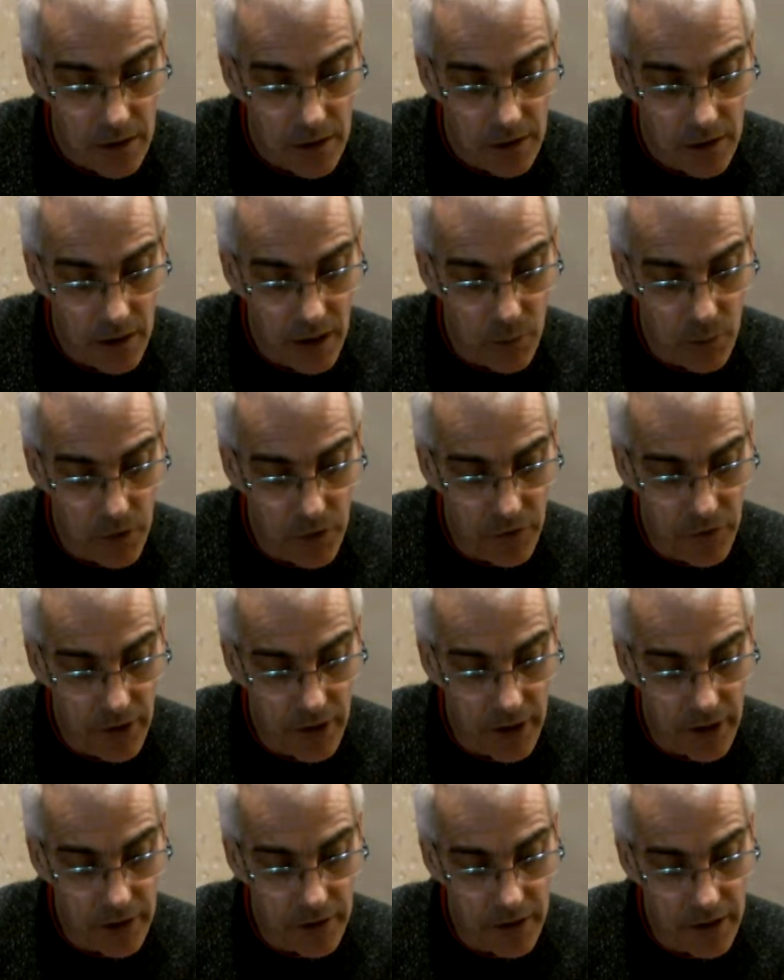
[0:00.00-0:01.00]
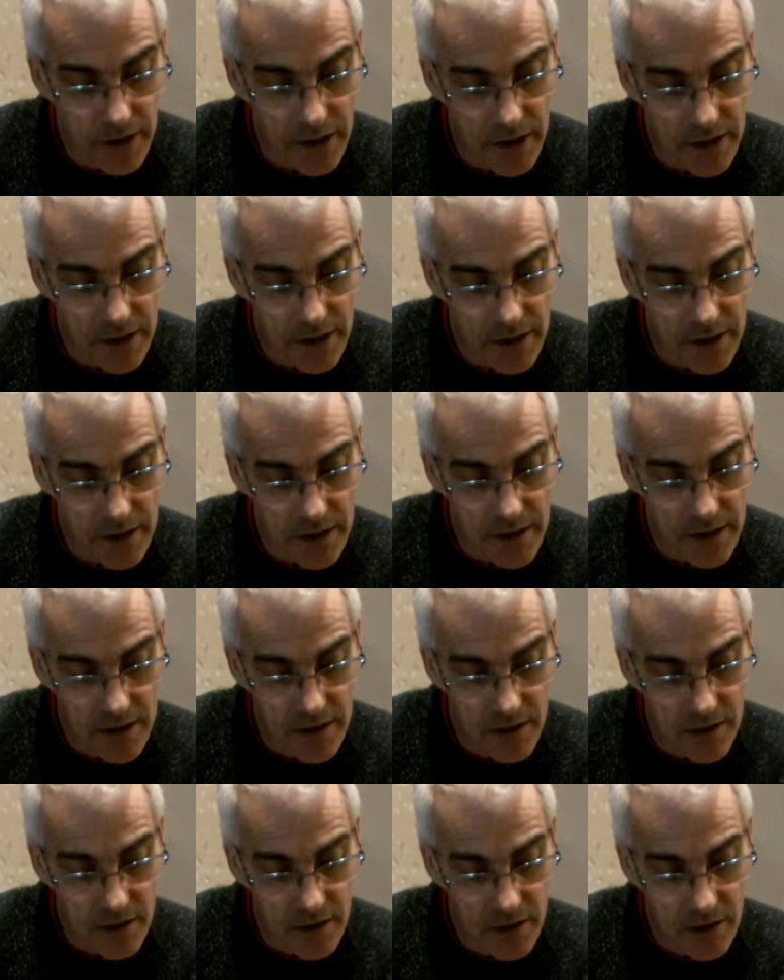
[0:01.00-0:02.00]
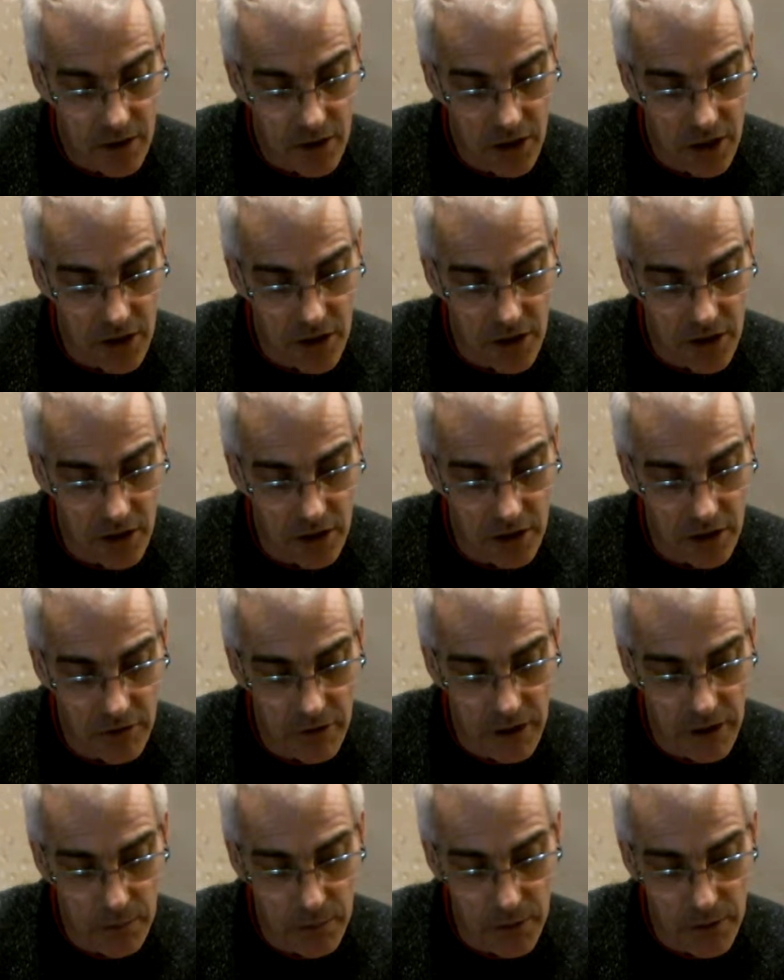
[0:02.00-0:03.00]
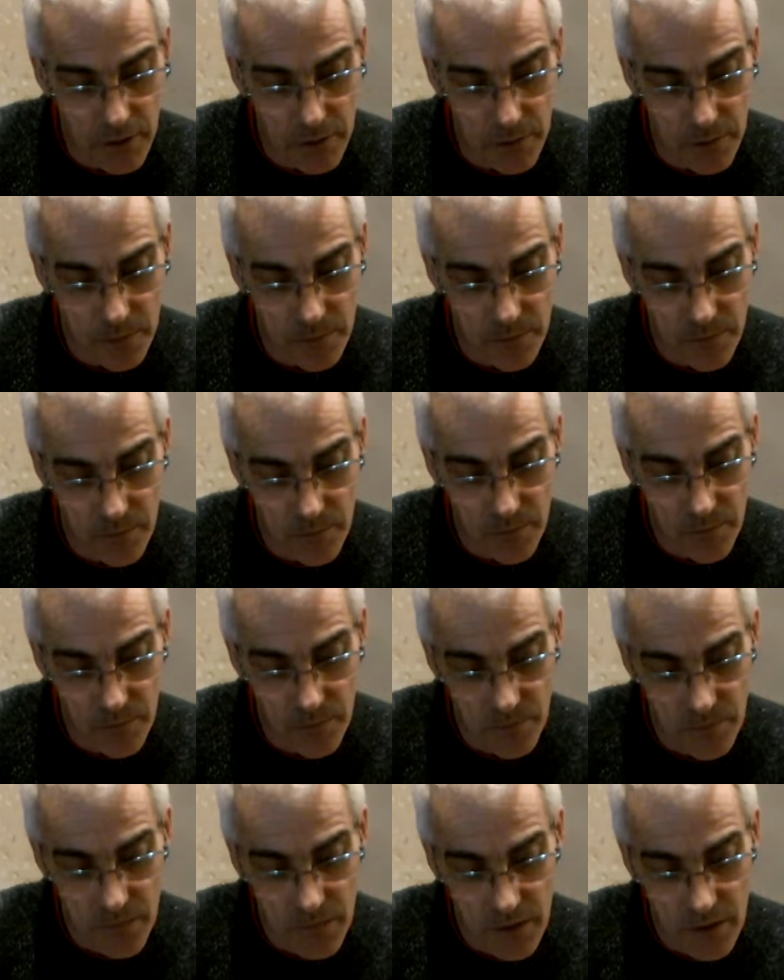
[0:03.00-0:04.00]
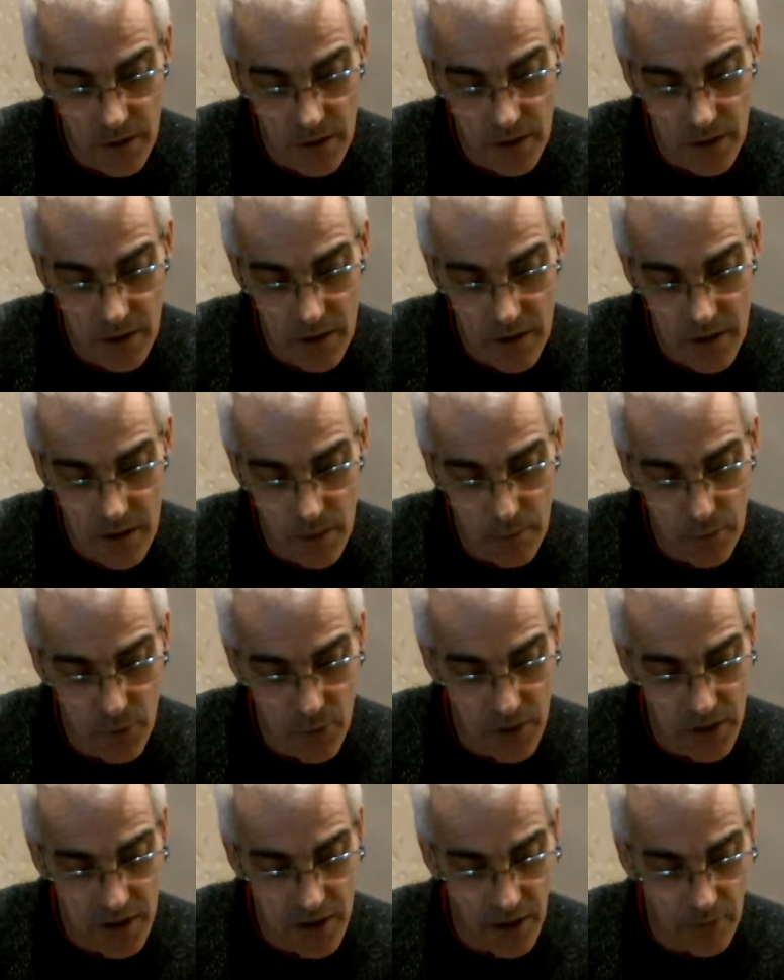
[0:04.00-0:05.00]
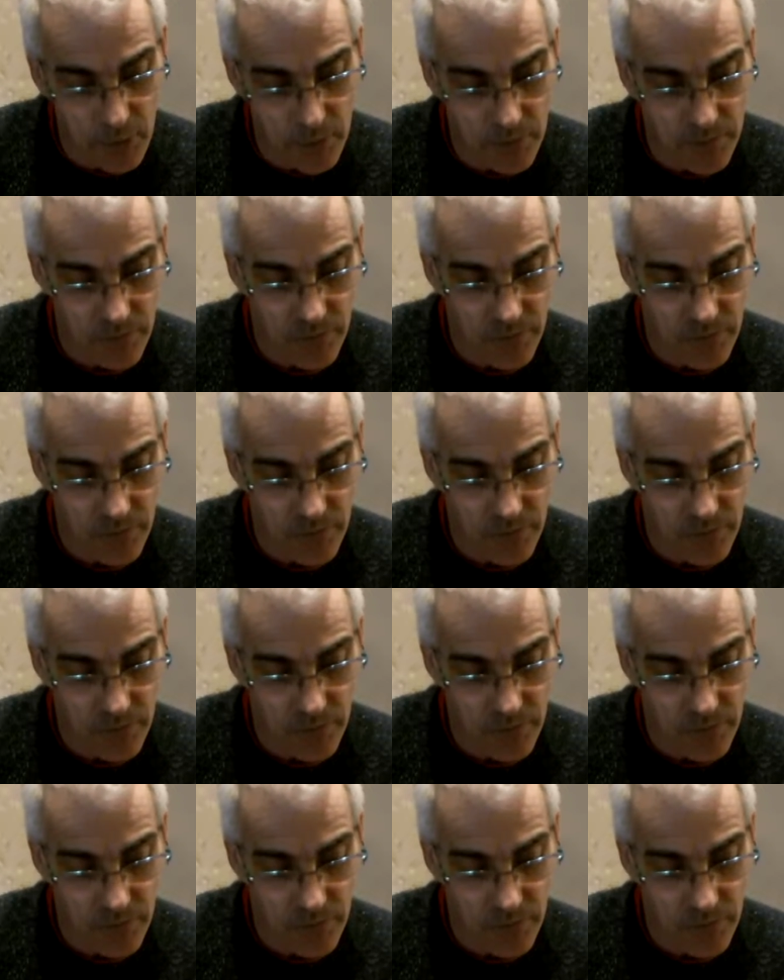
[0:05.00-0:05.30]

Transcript: That one there is just under 8mm, 7.7.